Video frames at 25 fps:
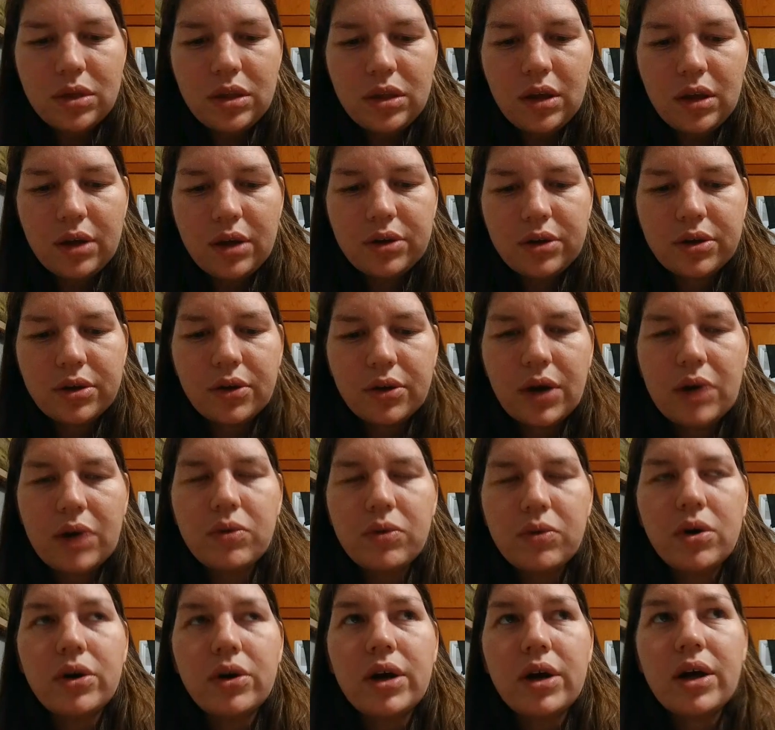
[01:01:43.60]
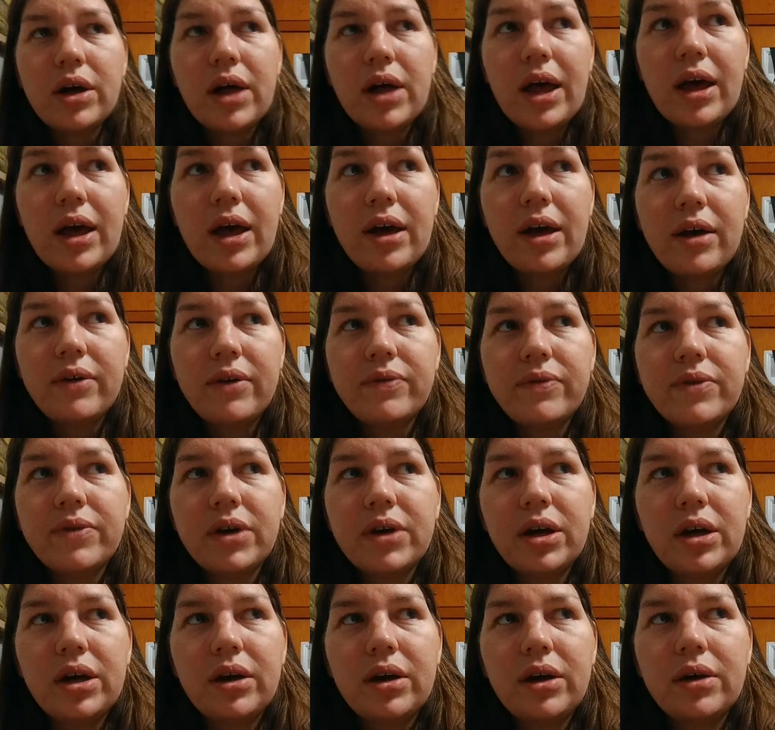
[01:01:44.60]
So I won't have,
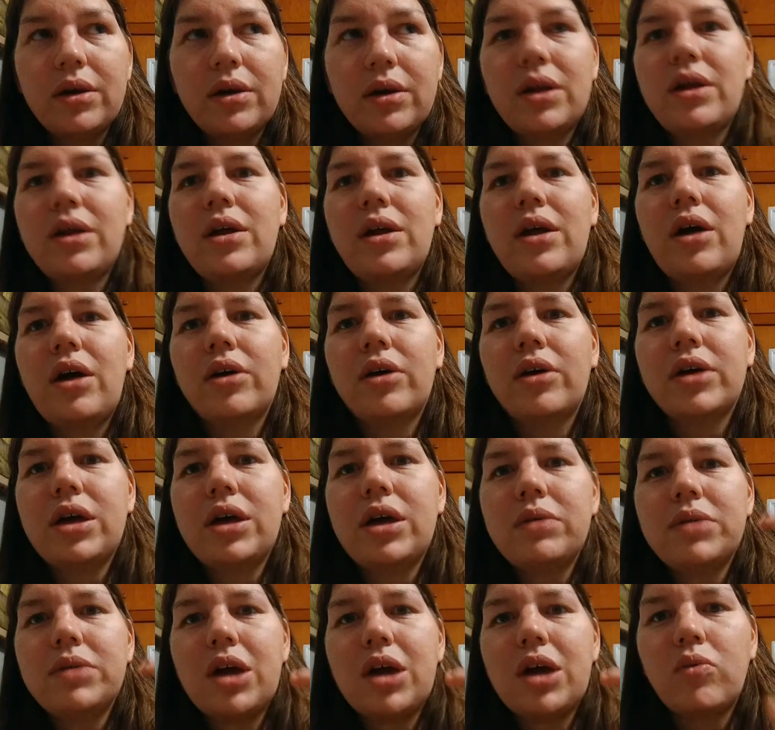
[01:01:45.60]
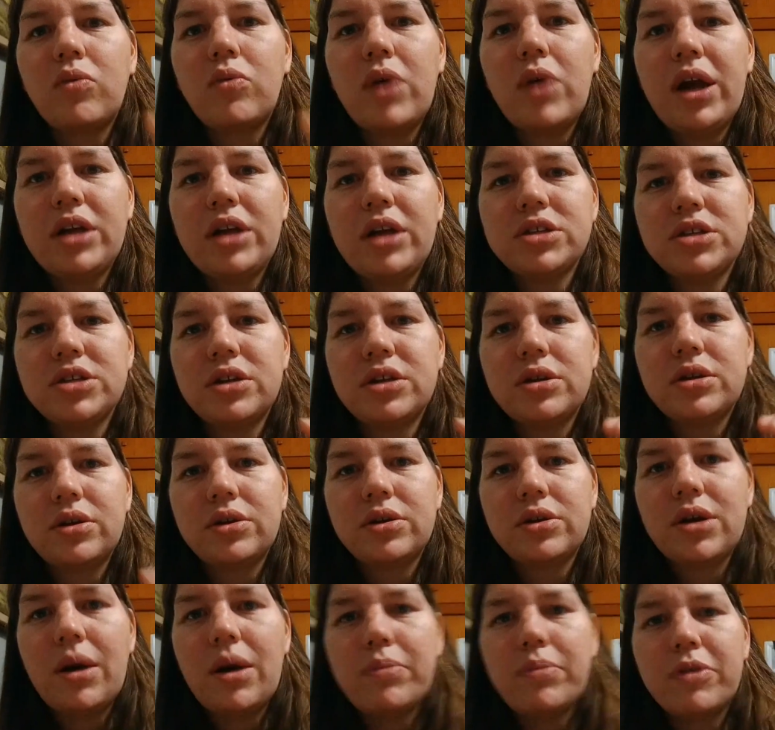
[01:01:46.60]
I'll keep that weight just on
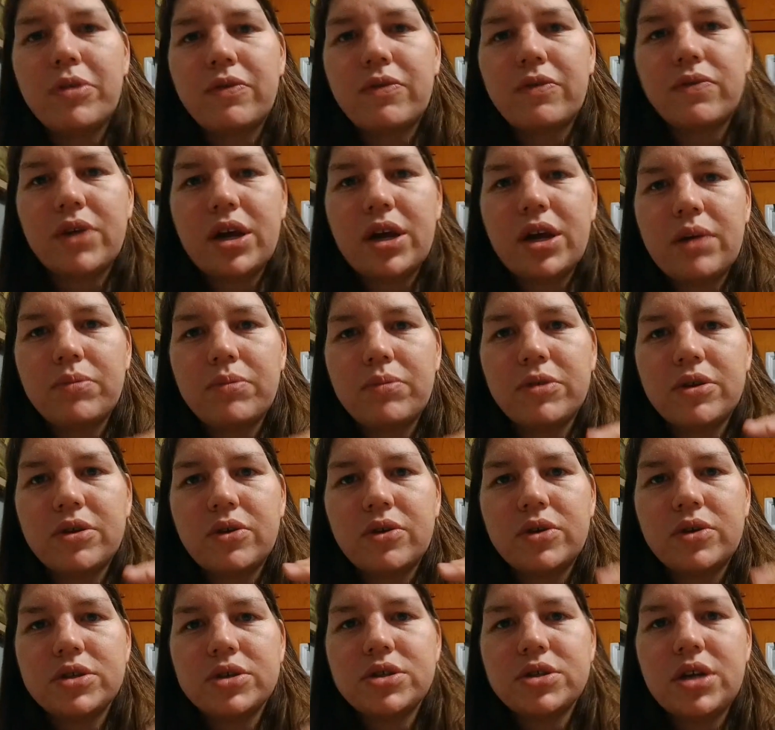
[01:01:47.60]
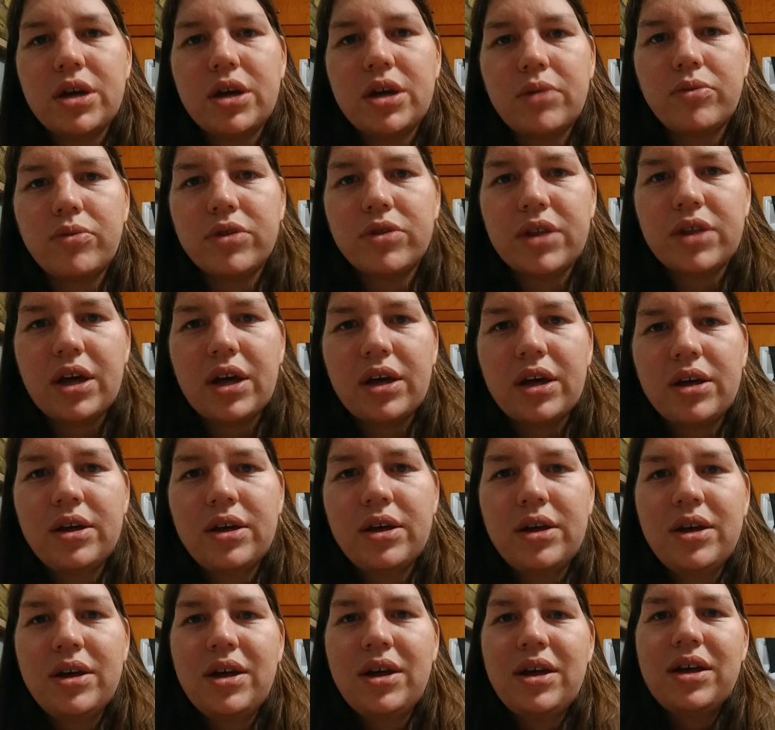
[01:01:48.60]
top of the frame, so it should help with that.
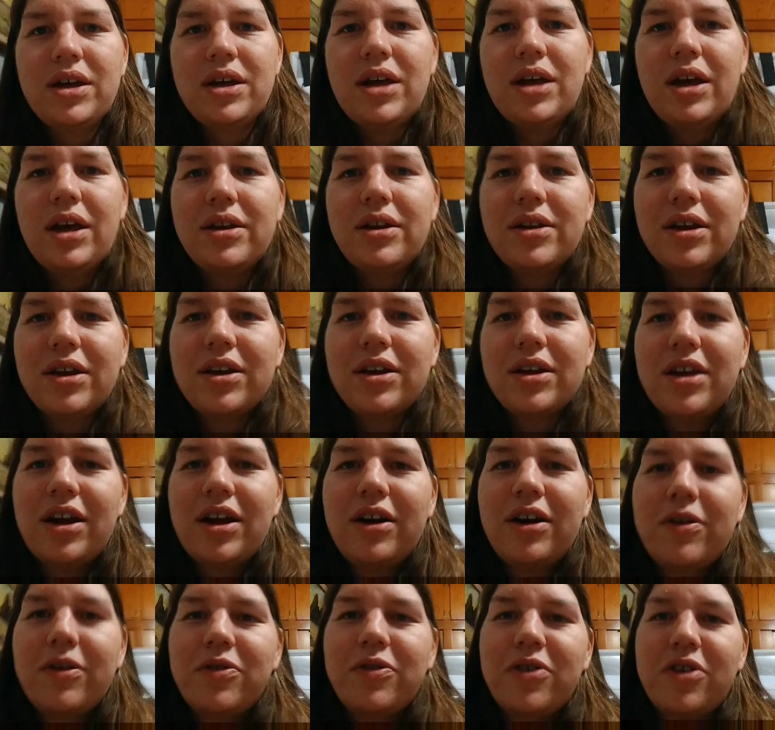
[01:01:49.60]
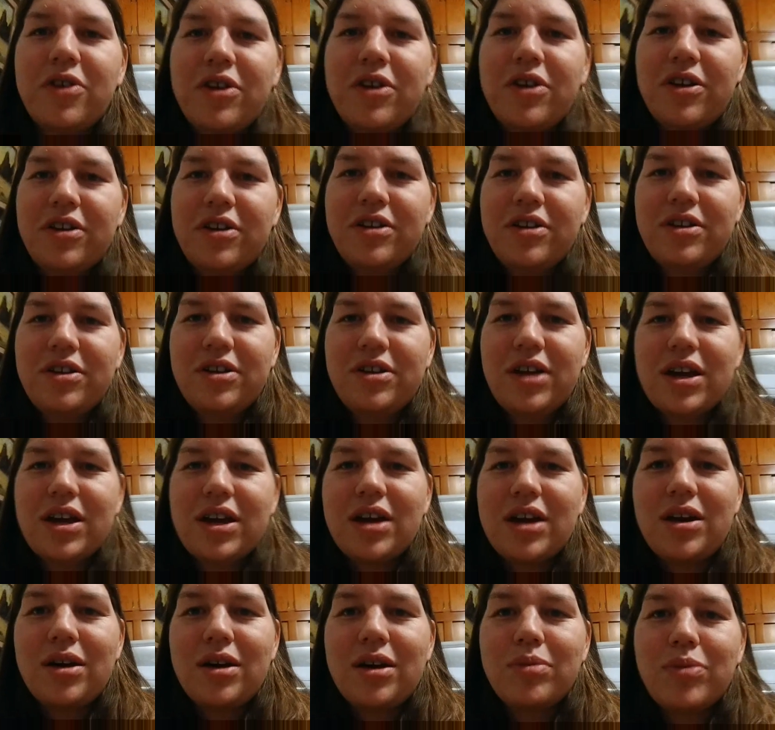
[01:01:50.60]
Yes, like an airfoil, like an
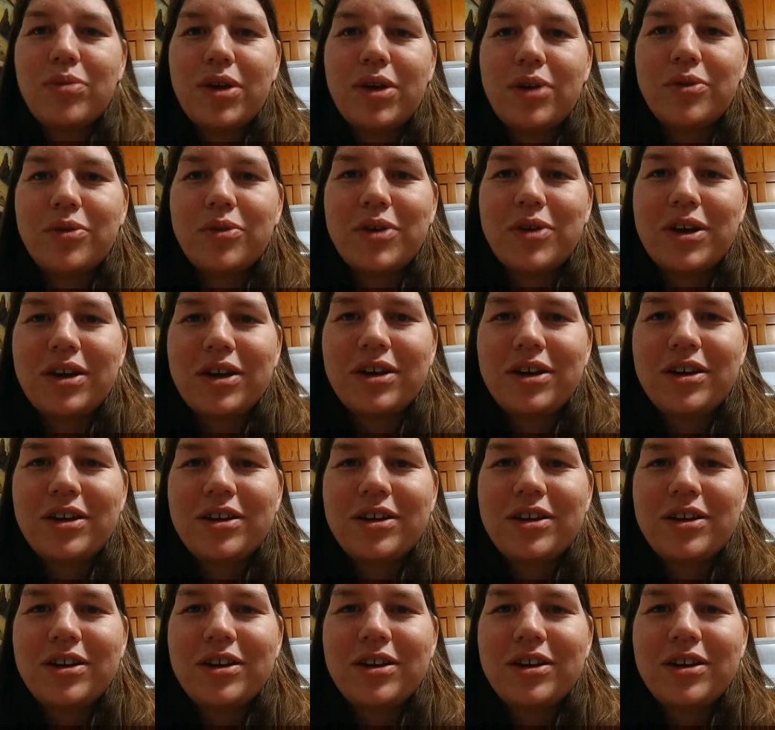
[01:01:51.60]
airplane wing.